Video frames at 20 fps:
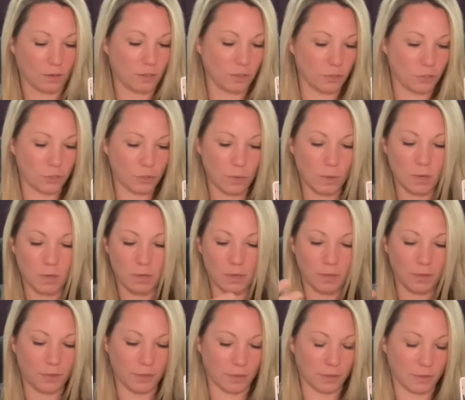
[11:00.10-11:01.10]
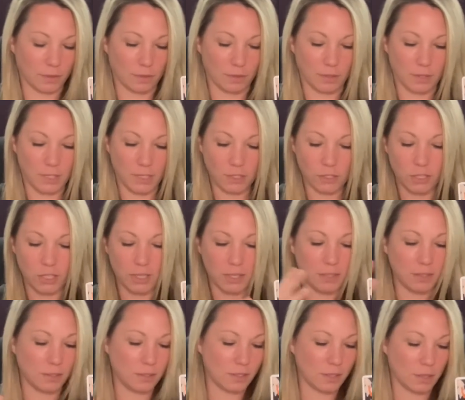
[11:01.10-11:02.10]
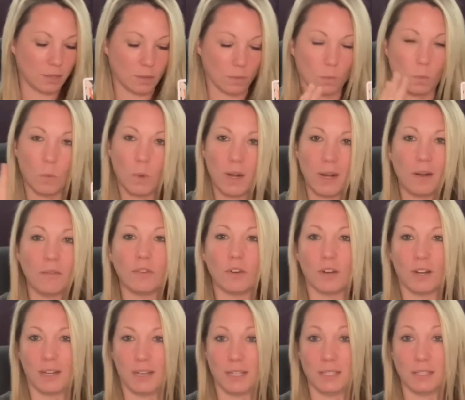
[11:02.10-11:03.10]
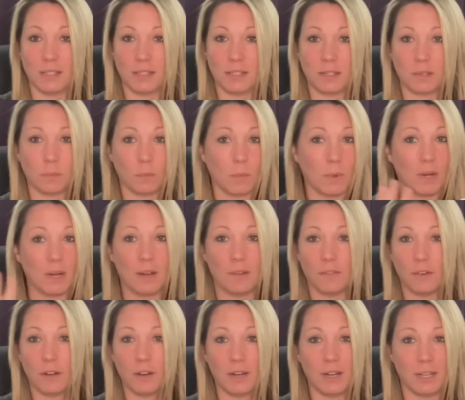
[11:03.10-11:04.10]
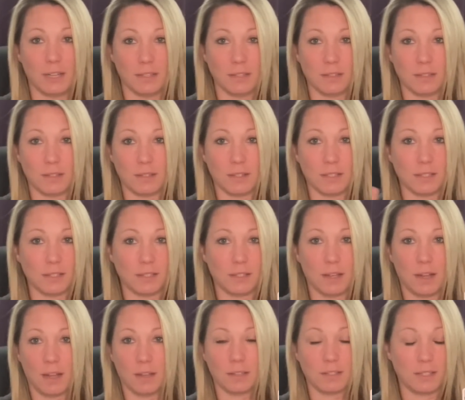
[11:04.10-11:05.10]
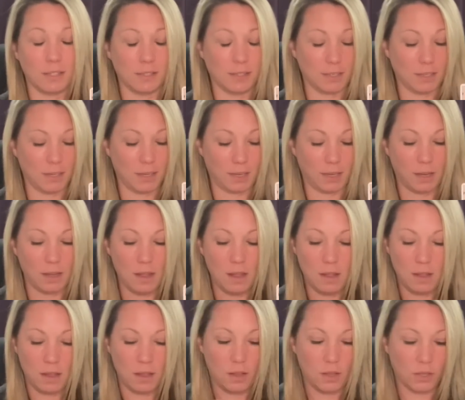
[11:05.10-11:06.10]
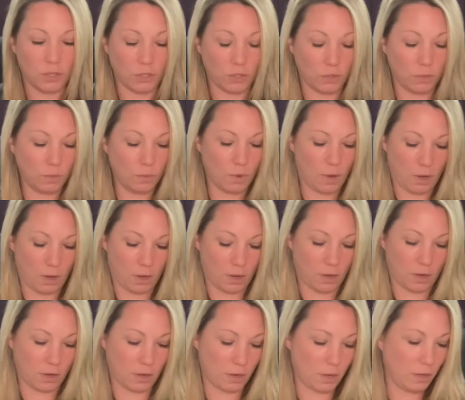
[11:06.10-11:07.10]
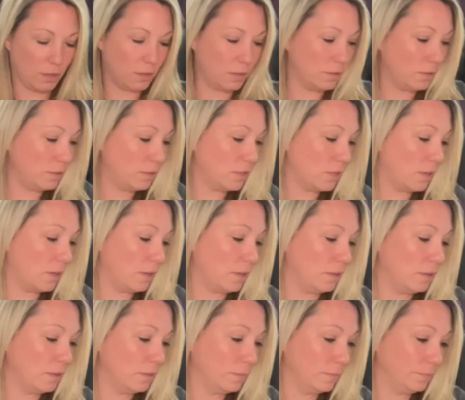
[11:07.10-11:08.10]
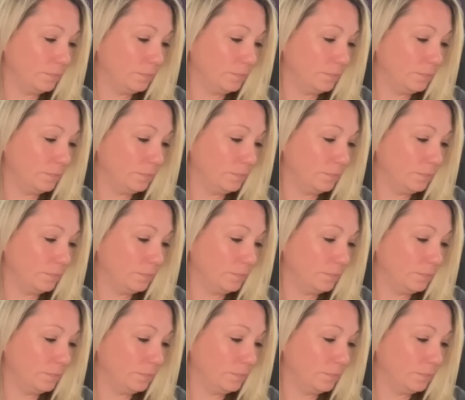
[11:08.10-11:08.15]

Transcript: control, their addictions, their whatever it is, whatever it is, this toxicity, you are done.